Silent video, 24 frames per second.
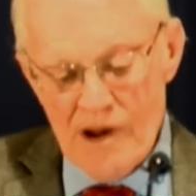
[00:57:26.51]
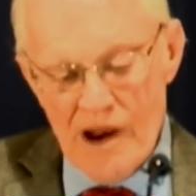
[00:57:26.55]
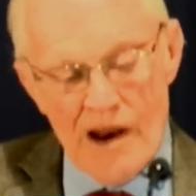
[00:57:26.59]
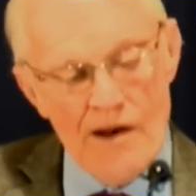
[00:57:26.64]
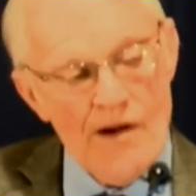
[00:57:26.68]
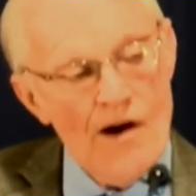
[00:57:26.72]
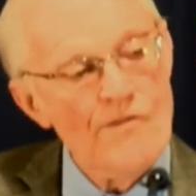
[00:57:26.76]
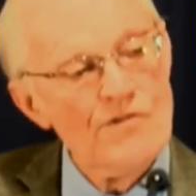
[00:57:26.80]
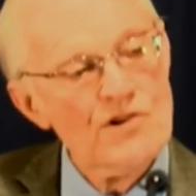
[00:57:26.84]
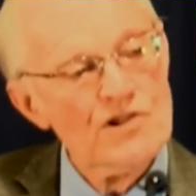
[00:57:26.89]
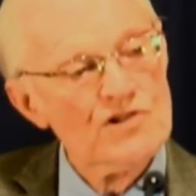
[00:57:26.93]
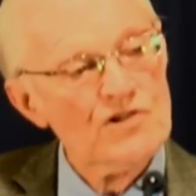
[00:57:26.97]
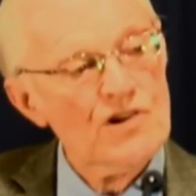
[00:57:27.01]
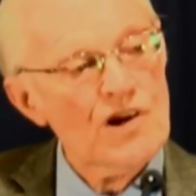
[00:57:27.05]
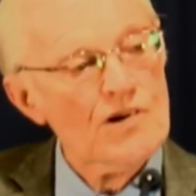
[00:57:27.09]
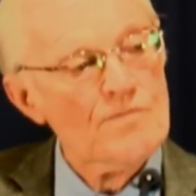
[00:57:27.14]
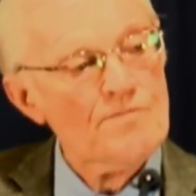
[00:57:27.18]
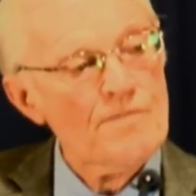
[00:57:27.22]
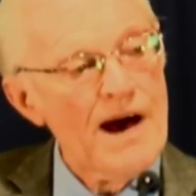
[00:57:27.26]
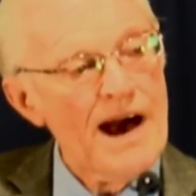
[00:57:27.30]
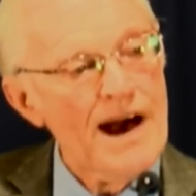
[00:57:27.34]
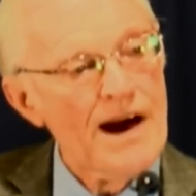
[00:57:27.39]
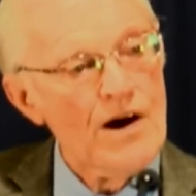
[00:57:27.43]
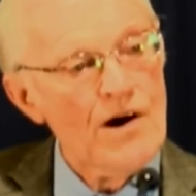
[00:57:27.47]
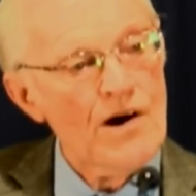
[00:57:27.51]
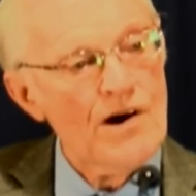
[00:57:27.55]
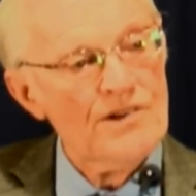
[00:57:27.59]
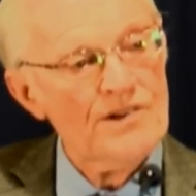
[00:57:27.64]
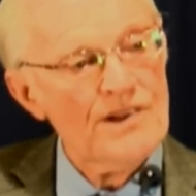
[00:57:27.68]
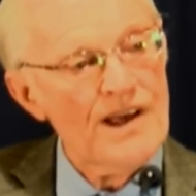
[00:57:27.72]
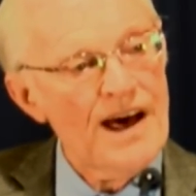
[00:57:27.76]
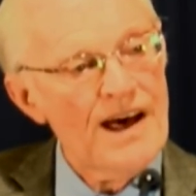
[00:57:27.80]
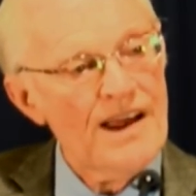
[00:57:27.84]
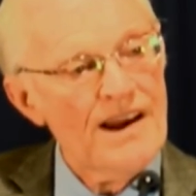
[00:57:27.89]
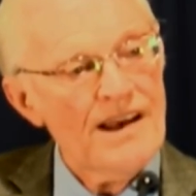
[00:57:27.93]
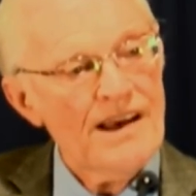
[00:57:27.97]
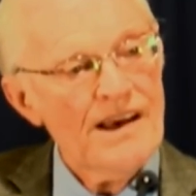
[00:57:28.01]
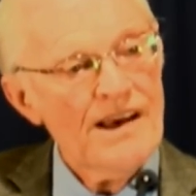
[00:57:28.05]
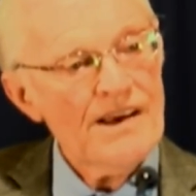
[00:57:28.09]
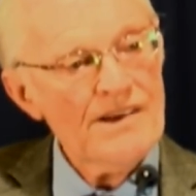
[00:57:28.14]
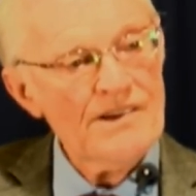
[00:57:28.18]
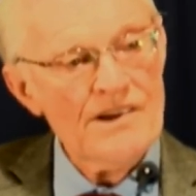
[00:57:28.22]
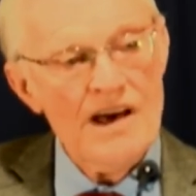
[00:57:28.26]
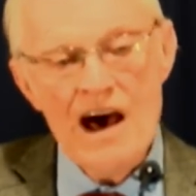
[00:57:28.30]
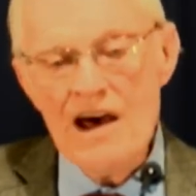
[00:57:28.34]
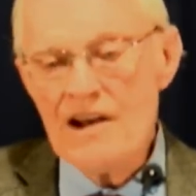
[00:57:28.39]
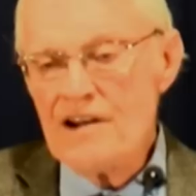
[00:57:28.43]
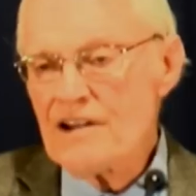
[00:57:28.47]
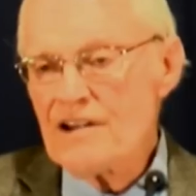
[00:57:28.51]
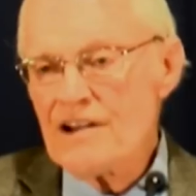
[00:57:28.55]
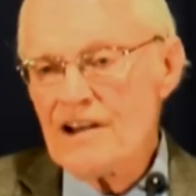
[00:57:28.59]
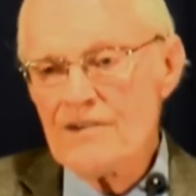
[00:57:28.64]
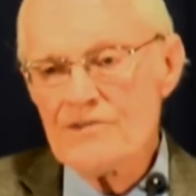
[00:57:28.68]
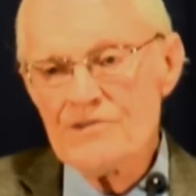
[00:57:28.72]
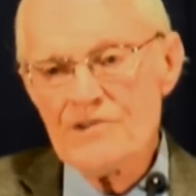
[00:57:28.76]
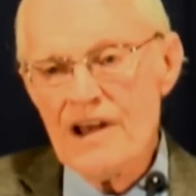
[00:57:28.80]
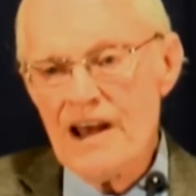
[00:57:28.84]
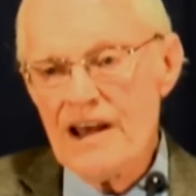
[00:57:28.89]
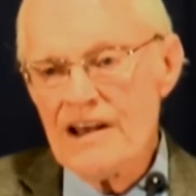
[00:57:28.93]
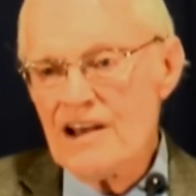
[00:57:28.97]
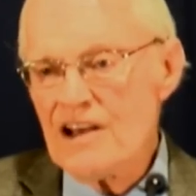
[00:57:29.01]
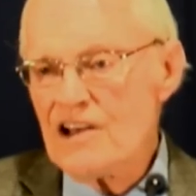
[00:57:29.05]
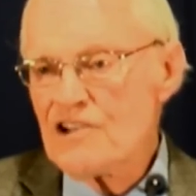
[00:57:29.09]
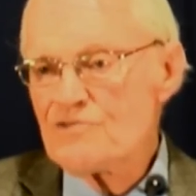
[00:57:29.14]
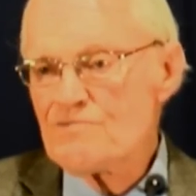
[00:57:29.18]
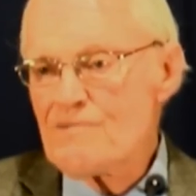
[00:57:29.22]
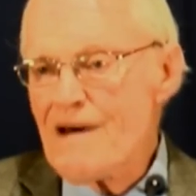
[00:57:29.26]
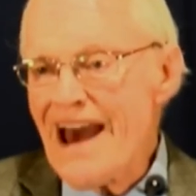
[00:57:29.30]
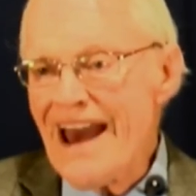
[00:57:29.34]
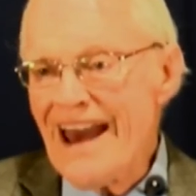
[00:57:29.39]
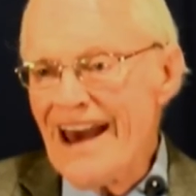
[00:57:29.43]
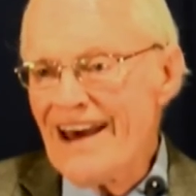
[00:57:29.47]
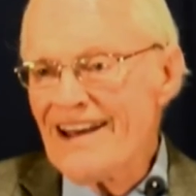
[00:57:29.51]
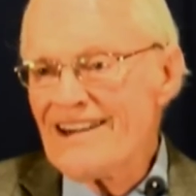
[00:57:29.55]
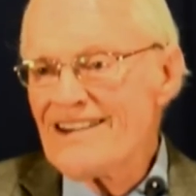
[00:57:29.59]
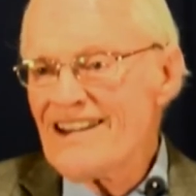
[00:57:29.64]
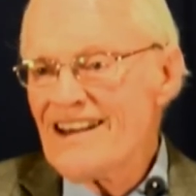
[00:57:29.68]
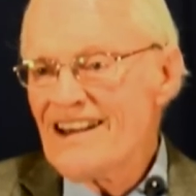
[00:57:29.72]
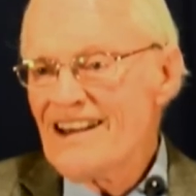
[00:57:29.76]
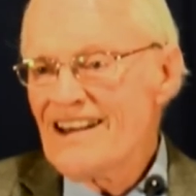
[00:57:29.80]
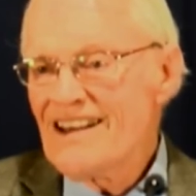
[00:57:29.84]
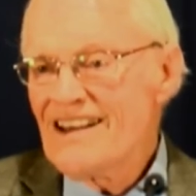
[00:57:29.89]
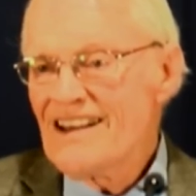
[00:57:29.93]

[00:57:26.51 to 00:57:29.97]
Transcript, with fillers: And I always look back on that, not as bad.